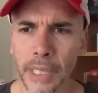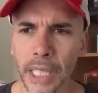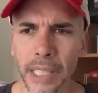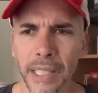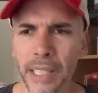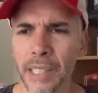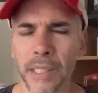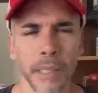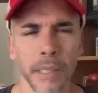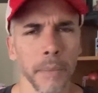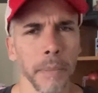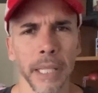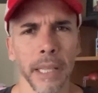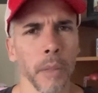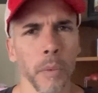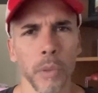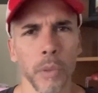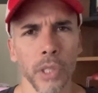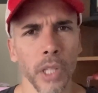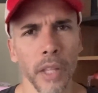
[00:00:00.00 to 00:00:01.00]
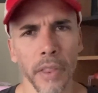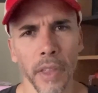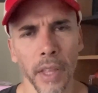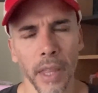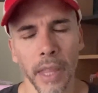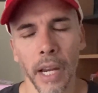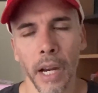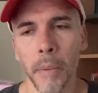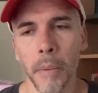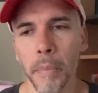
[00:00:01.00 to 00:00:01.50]
didn't seem like there was
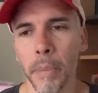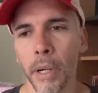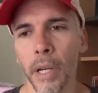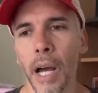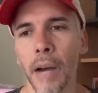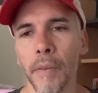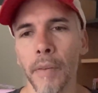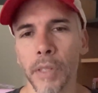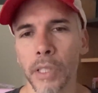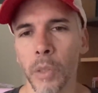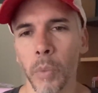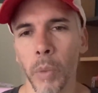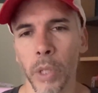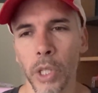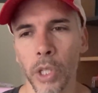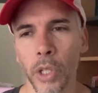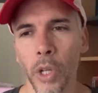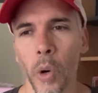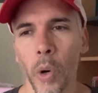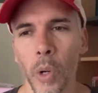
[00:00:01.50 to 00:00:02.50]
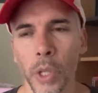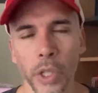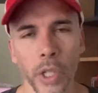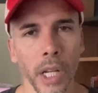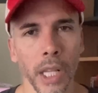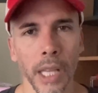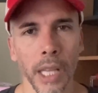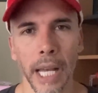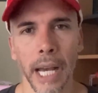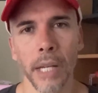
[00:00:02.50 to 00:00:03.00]
nothing there, but obviously when you go and you
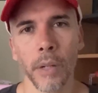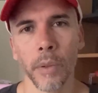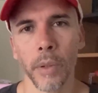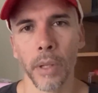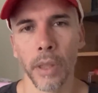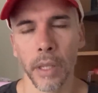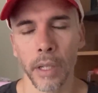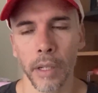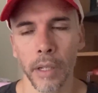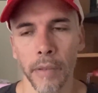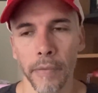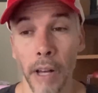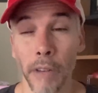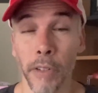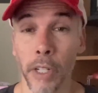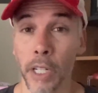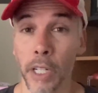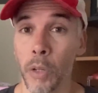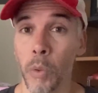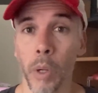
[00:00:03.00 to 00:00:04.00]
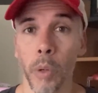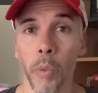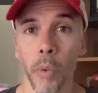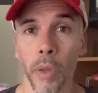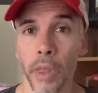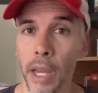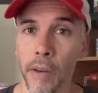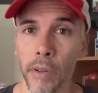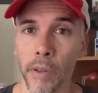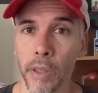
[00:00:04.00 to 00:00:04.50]
collide with uh, Valverde, went
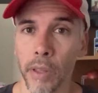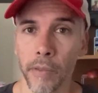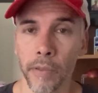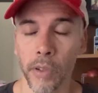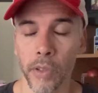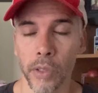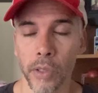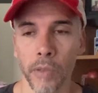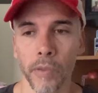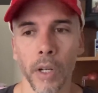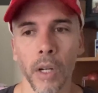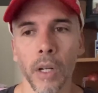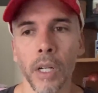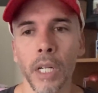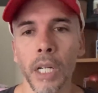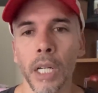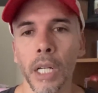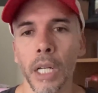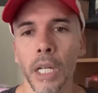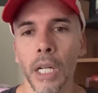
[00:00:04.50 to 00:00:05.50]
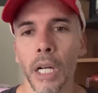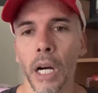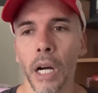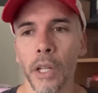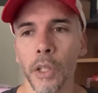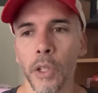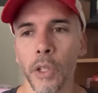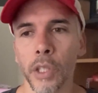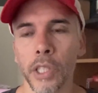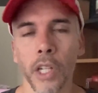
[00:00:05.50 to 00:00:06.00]
with everything first of all. Uh,
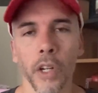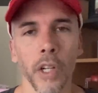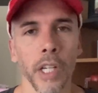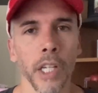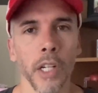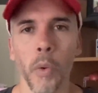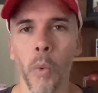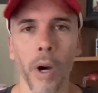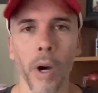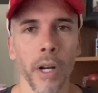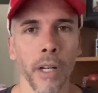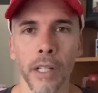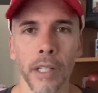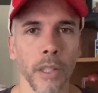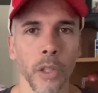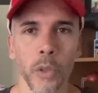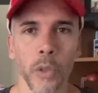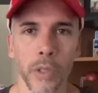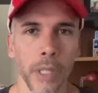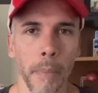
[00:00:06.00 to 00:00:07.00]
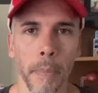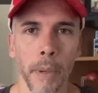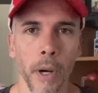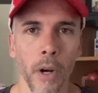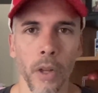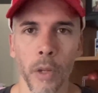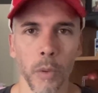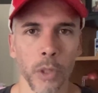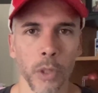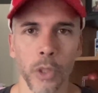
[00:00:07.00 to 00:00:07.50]
you could tell he didn't want to lose that
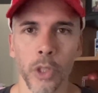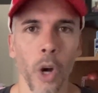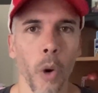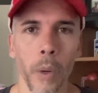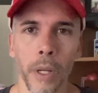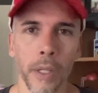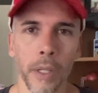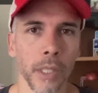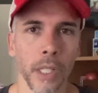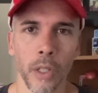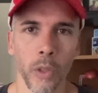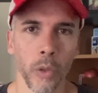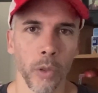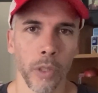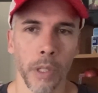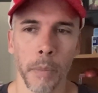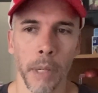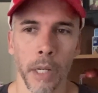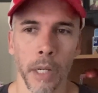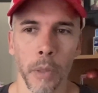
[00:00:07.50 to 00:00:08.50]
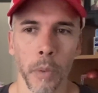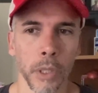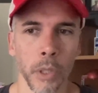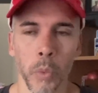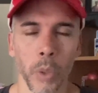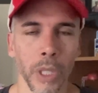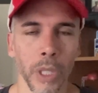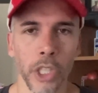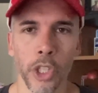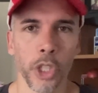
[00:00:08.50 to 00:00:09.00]
ball. There was no way he's going to lose that ball. He wasn't
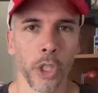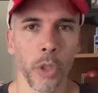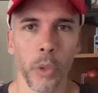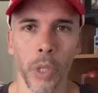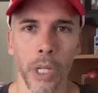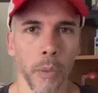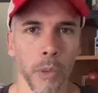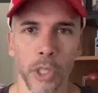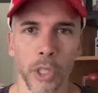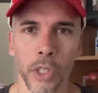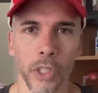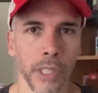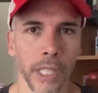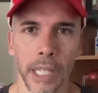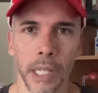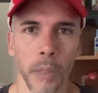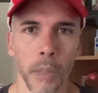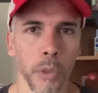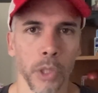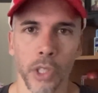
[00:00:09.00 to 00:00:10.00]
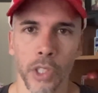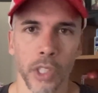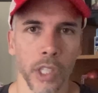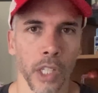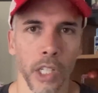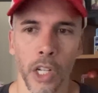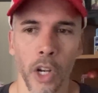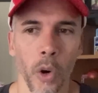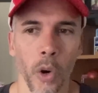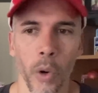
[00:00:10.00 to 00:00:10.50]
really shooting. It was just like he was just going
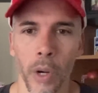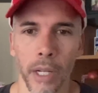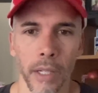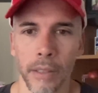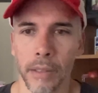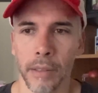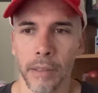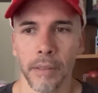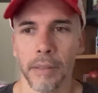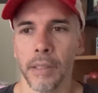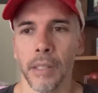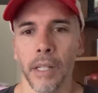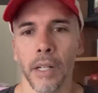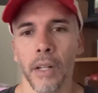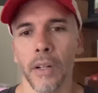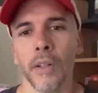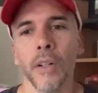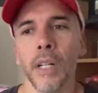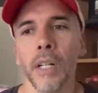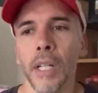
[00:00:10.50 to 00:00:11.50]
to go and, you know,